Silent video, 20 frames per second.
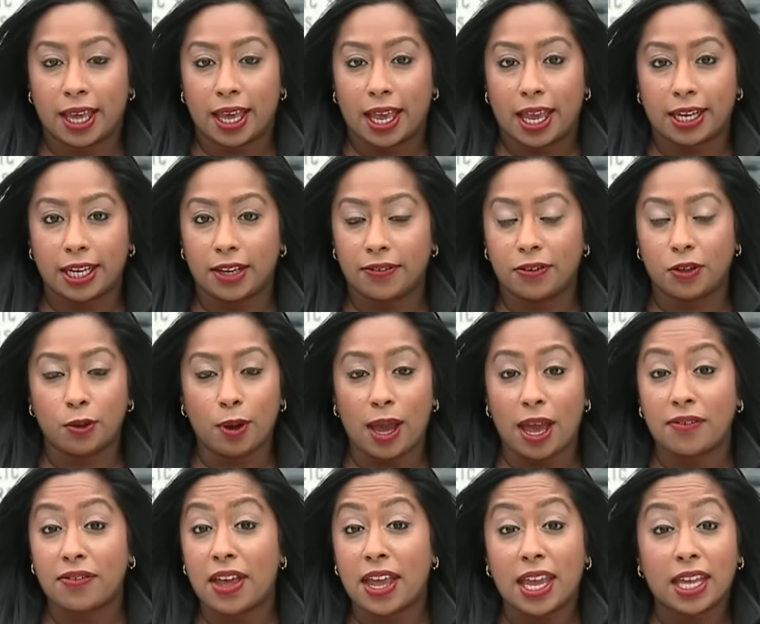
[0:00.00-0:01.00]
And if you
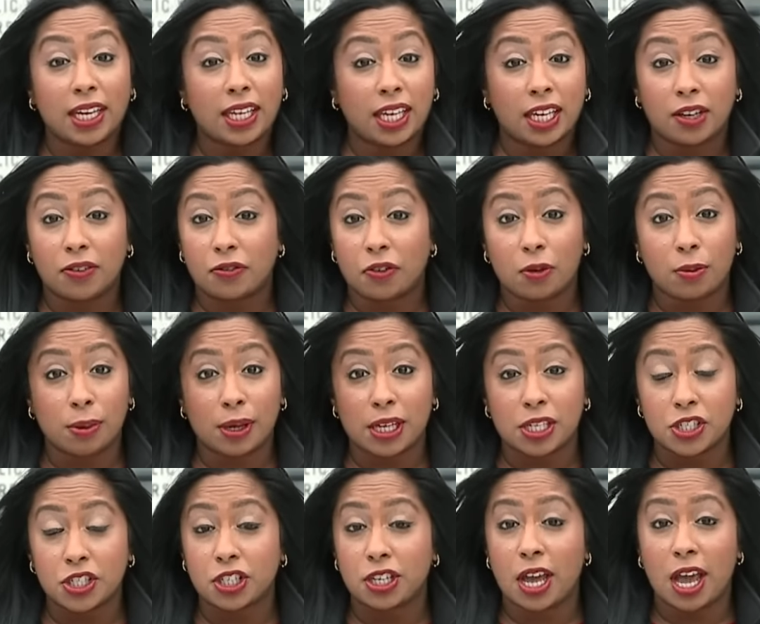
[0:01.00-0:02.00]
have any
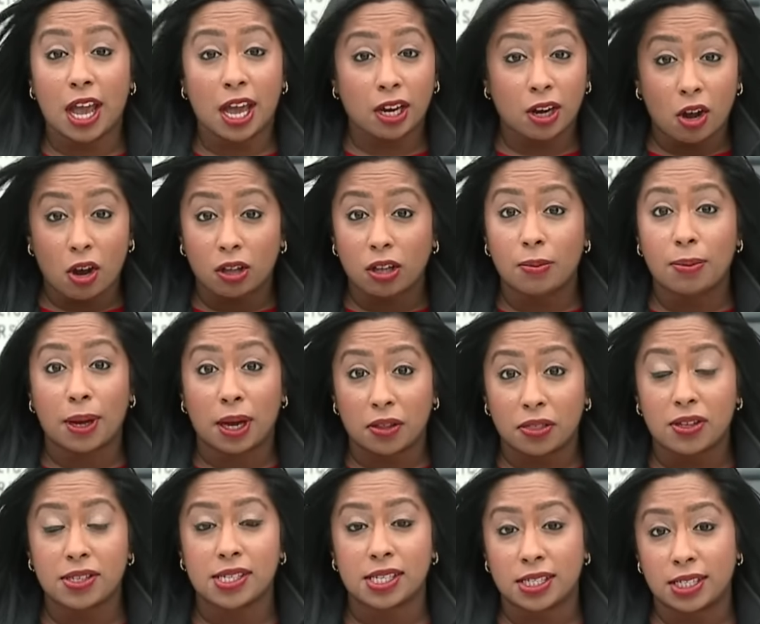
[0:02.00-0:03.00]
information at all about
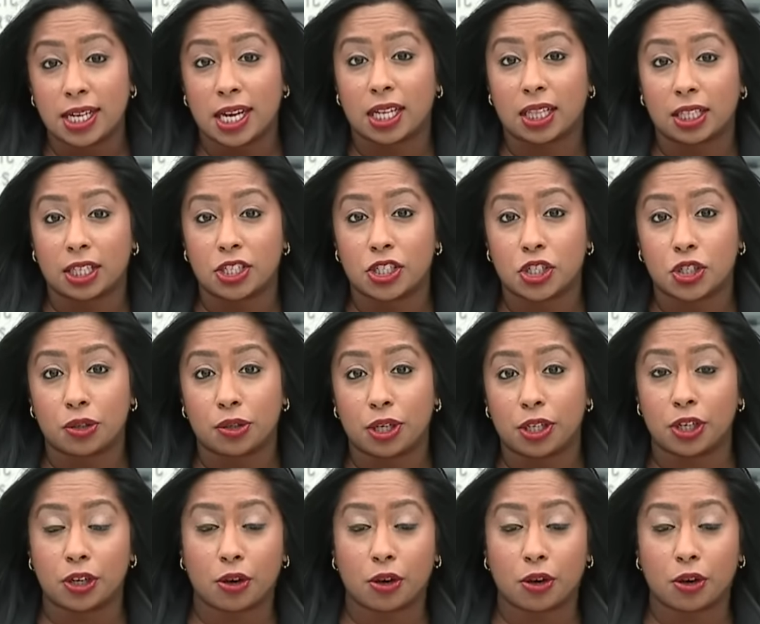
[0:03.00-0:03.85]
this deadly shooting,